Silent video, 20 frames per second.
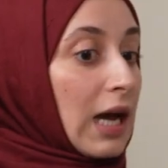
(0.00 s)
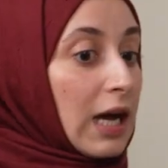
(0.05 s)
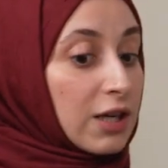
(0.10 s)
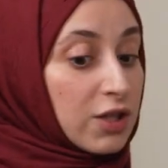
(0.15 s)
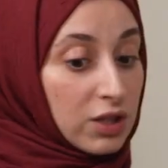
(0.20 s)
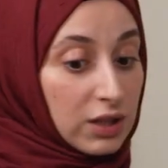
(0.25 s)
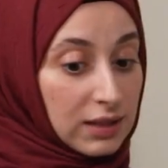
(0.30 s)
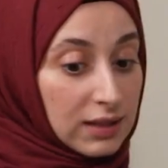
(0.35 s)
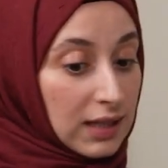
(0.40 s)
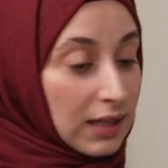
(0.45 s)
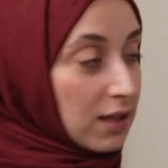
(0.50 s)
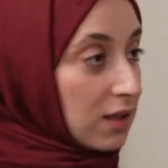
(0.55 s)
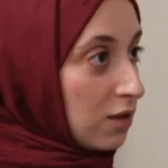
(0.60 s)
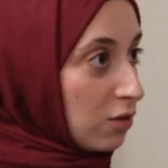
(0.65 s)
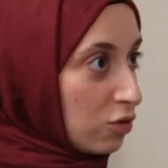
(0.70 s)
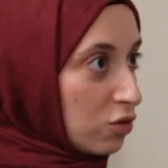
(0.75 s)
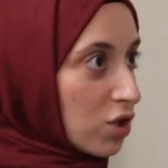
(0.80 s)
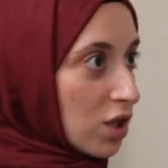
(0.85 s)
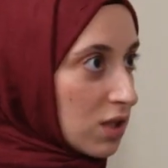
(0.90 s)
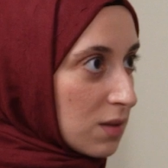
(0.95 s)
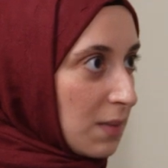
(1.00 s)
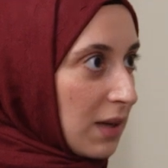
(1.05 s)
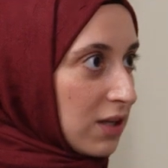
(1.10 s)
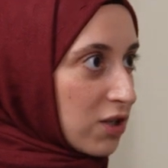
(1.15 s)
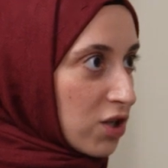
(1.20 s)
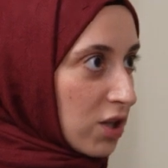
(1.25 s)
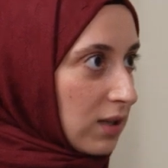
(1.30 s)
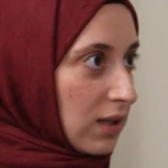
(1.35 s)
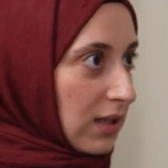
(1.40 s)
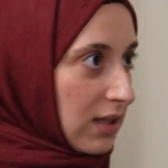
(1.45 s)
actually, like you just
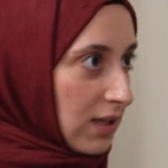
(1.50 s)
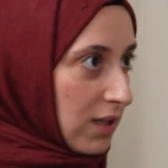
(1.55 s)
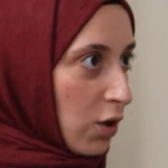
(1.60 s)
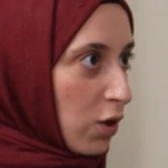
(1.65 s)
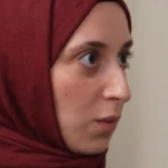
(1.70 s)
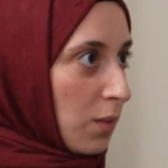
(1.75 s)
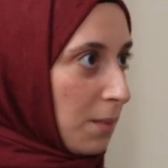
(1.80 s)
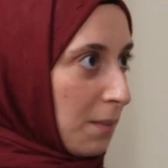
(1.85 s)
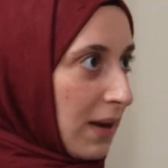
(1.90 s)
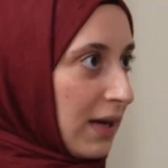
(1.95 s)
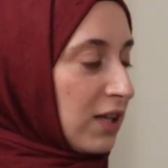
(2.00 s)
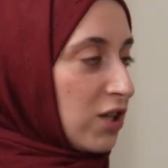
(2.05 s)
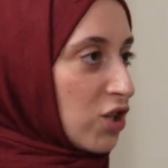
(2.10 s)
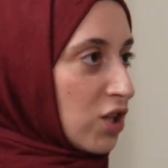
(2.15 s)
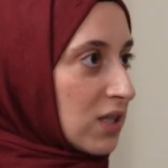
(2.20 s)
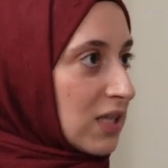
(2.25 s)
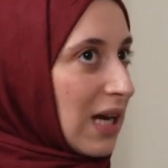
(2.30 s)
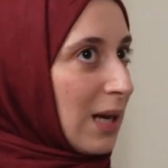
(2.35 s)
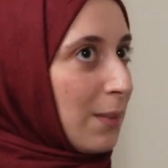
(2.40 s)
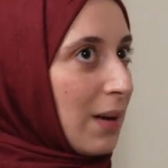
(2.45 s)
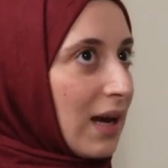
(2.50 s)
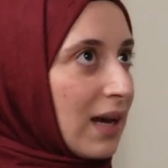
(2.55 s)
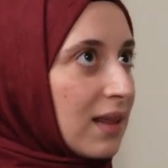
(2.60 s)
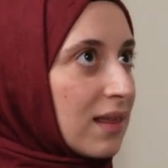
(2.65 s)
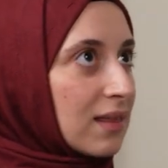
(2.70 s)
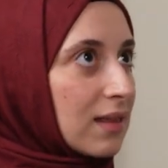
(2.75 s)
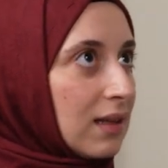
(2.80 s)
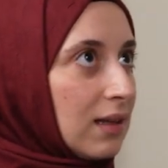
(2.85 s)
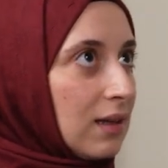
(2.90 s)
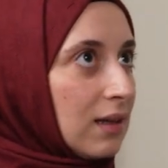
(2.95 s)
mentioned, like, managing time, I
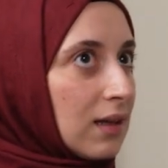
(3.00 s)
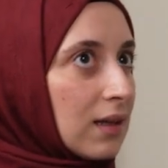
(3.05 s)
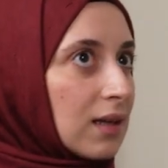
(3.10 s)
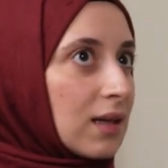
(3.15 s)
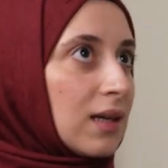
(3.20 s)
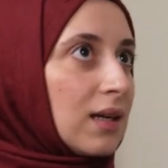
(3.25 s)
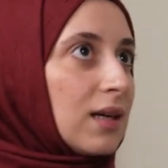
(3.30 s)
think